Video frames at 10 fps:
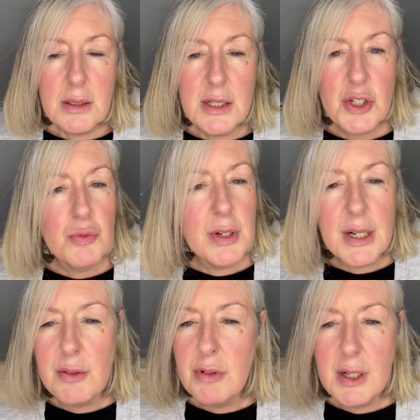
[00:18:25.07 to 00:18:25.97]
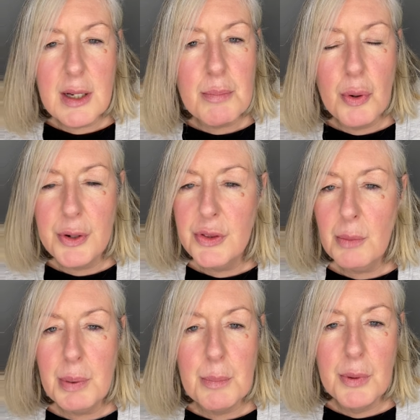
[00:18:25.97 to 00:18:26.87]
it's really, really important that
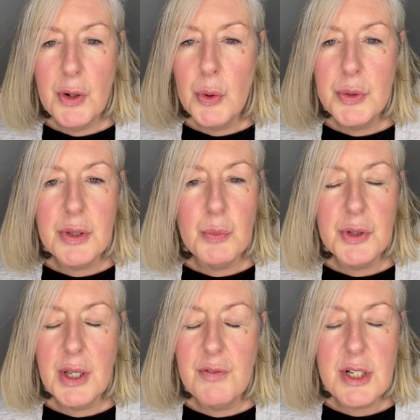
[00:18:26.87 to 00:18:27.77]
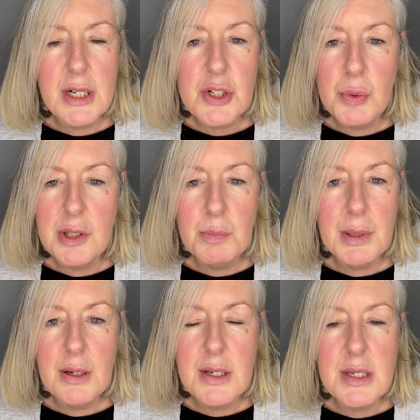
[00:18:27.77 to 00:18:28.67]
people know what, what they've dealt with
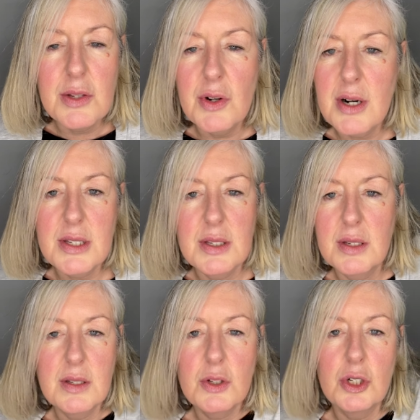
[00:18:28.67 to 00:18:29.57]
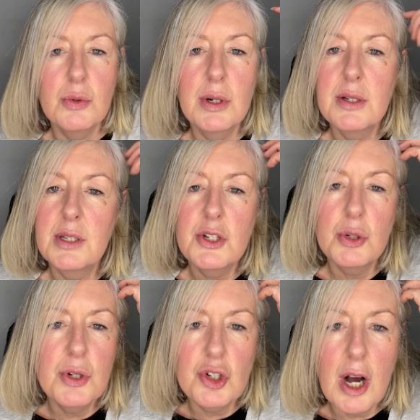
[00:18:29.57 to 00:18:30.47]
because the narcissists do, they do
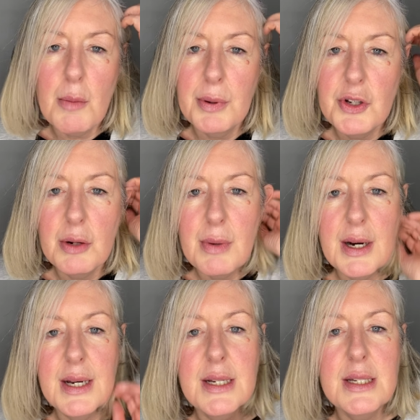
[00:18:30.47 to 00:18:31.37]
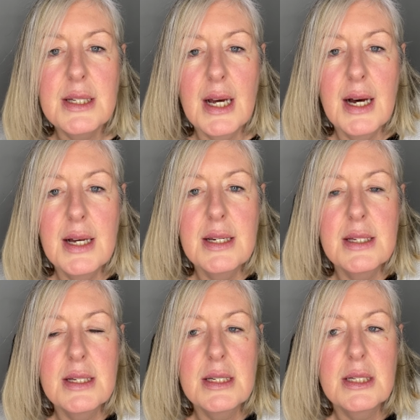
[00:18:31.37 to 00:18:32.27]
a job on your mind
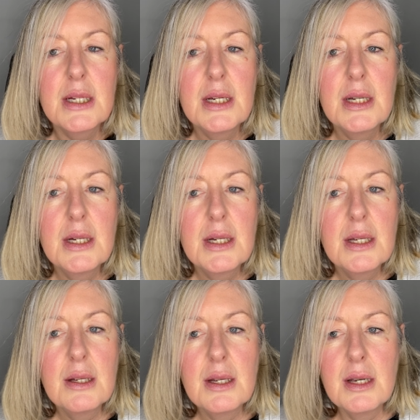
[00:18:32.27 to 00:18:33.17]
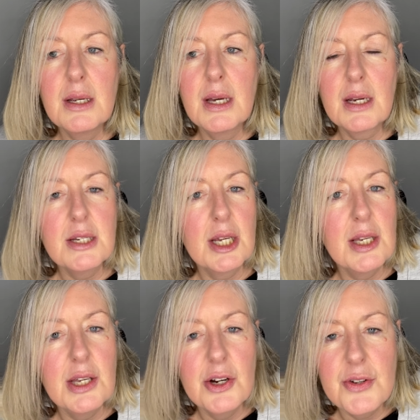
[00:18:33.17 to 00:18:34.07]
and it can take
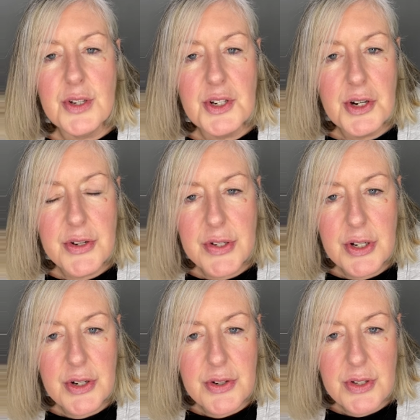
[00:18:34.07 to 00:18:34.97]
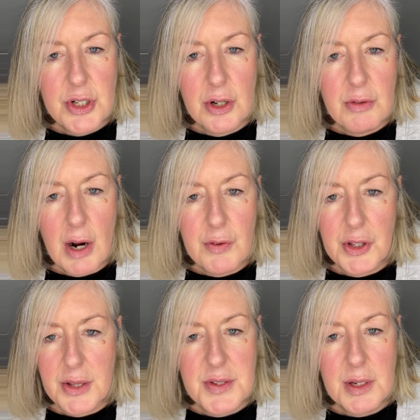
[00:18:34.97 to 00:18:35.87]
years and years and years to unravel
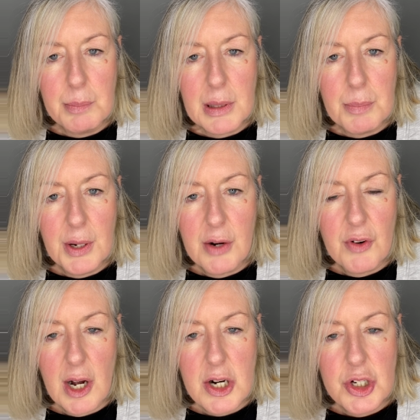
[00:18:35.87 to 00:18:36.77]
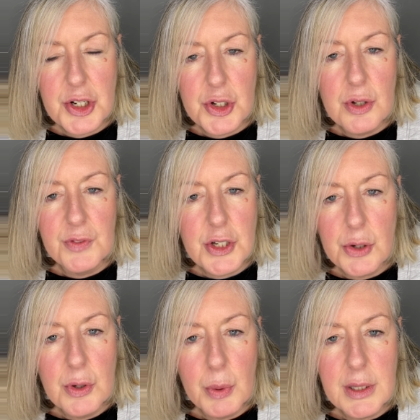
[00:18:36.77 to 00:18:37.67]
that and some people never actually do if they
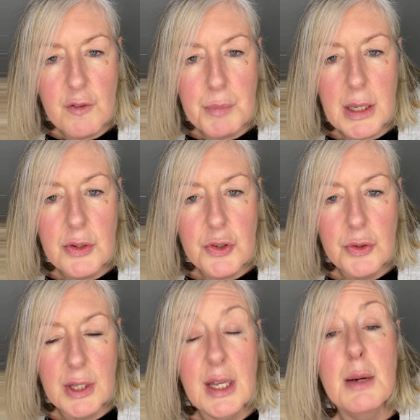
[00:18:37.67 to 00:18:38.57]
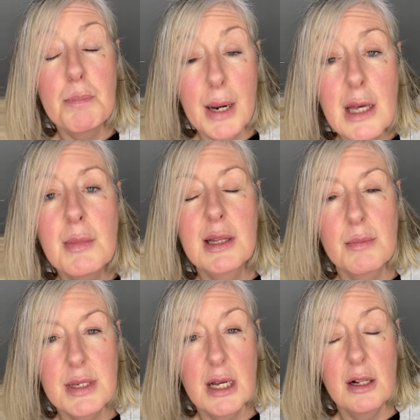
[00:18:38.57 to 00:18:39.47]
don't know what they've been through they keep blaming
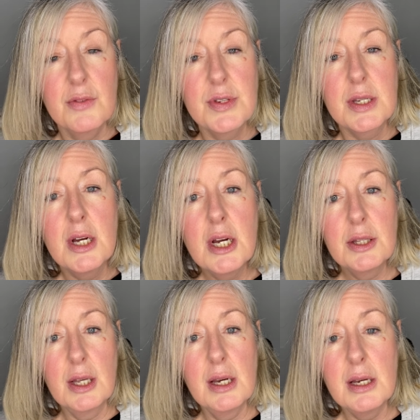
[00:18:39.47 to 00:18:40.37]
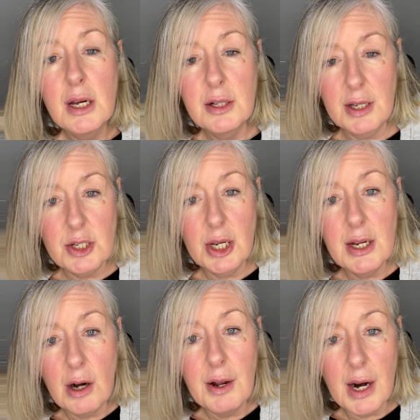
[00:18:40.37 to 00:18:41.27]
themselves they they
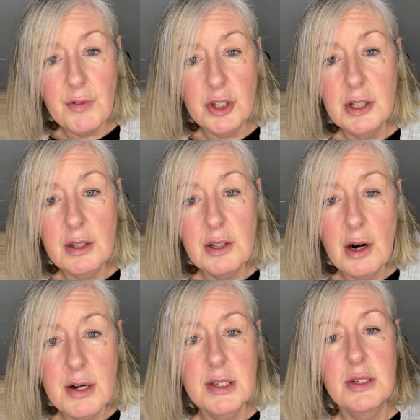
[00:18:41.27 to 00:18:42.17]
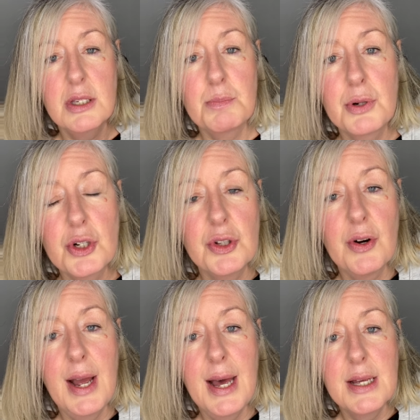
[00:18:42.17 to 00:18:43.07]
take on everything that the narcissist put in their
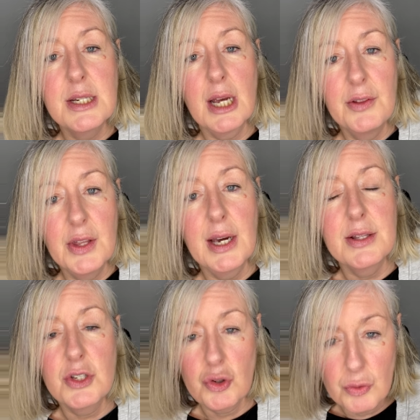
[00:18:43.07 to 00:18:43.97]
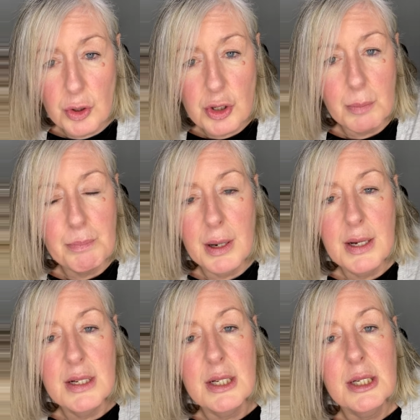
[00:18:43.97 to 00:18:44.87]
head and they get screwed up by
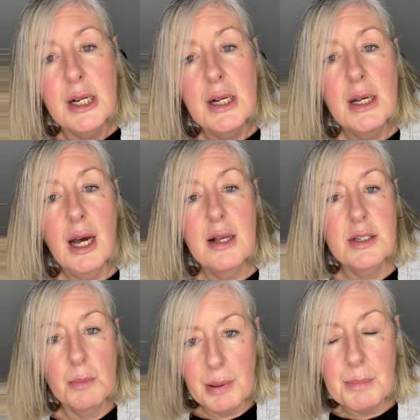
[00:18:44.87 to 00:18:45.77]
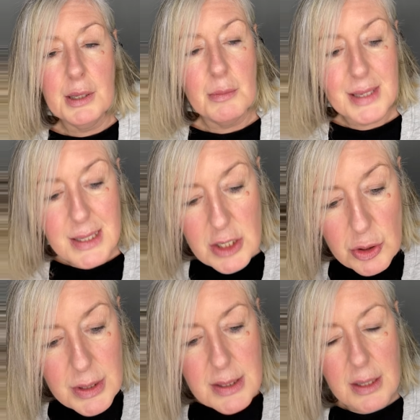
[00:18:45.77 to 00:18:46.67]
it some people commit
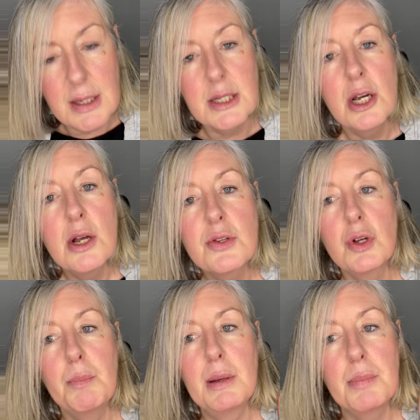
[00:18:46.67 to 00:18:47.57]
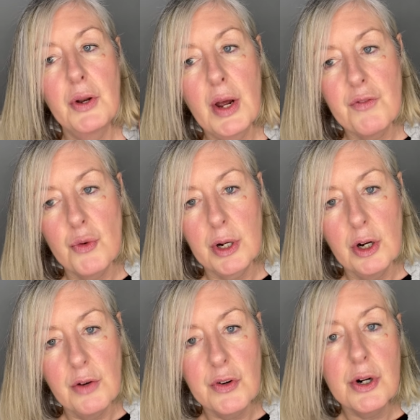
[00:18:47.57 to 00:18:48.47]
suicide. Some people never
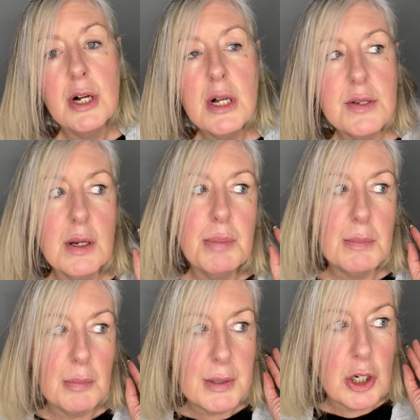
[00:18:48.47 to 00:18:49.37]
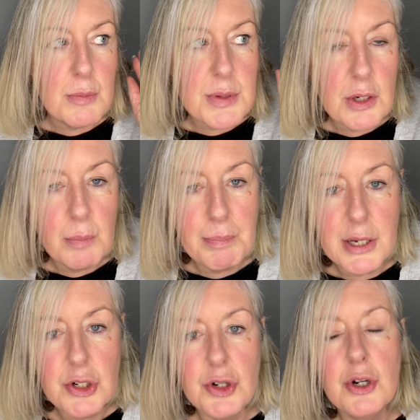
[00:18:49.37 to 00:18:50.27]
recover. Some people become so
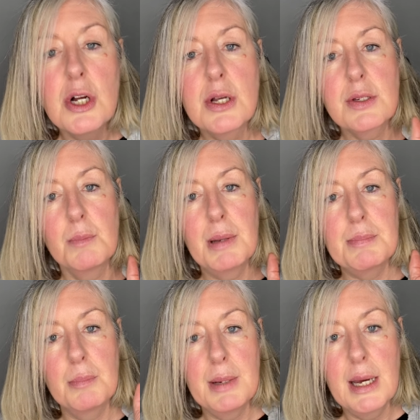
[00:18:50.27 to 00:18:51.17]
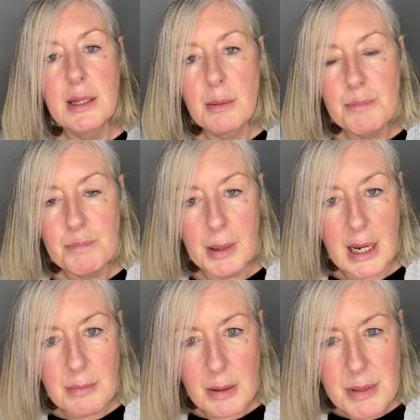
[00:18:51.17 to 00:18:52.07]
bitter. Some people blame them,
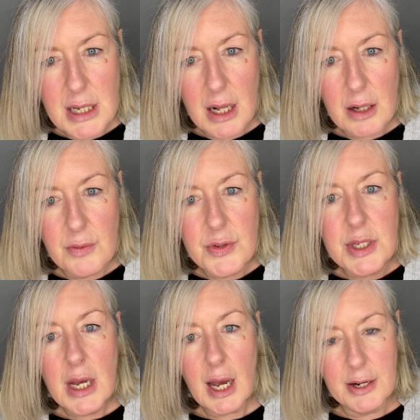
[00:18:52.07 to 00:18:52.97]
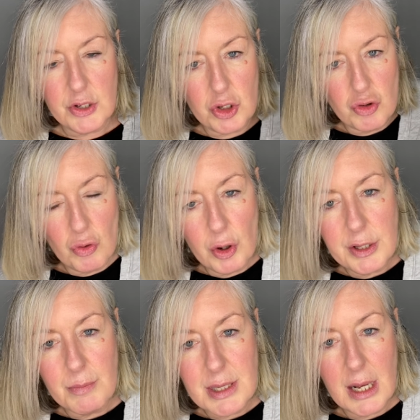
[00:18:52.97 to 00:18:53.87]
blame themselves and destroy
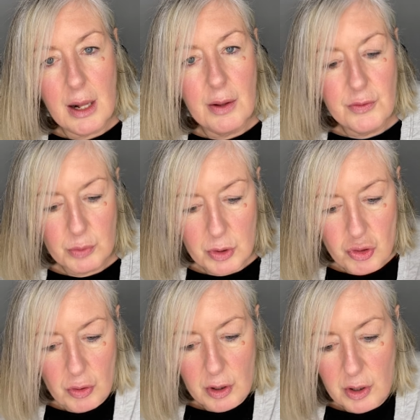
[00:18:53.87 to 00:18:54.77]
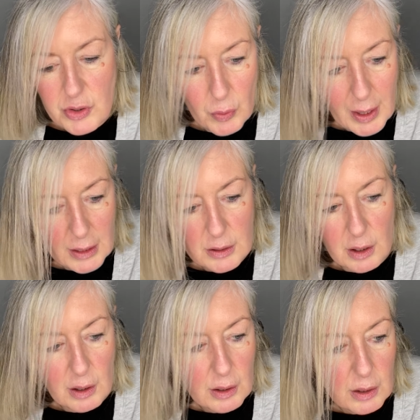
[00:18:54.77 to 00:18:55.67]
themselves with drugs or
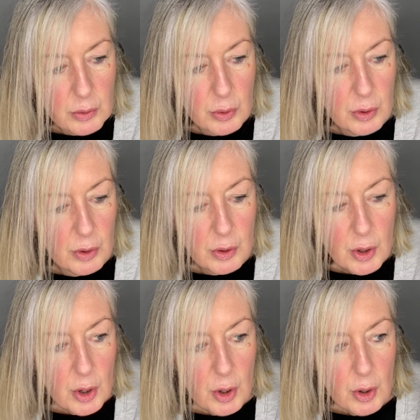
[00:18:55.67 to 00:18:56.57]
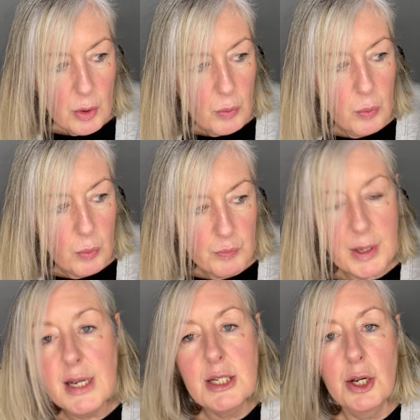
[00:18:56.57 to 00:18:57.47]
alcohol or
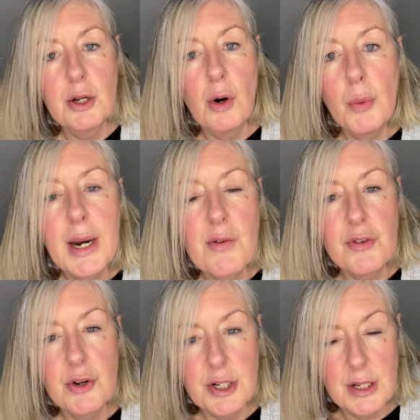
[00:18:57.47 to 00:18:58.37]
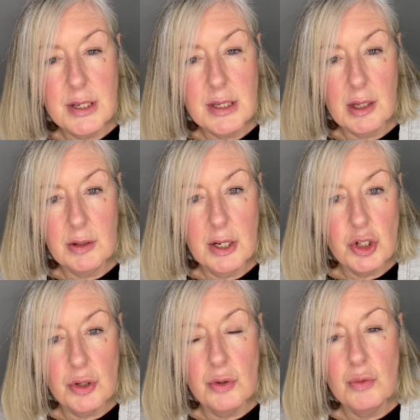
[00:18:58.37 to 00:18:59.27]
eating or whatever it is that they
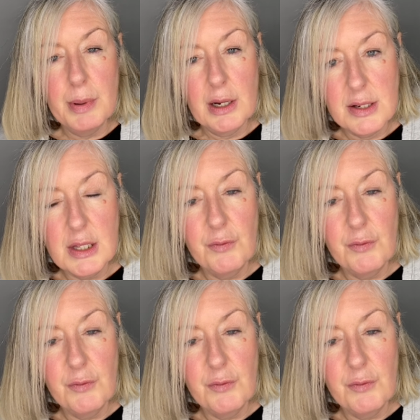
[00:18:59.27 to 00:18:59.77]
do because they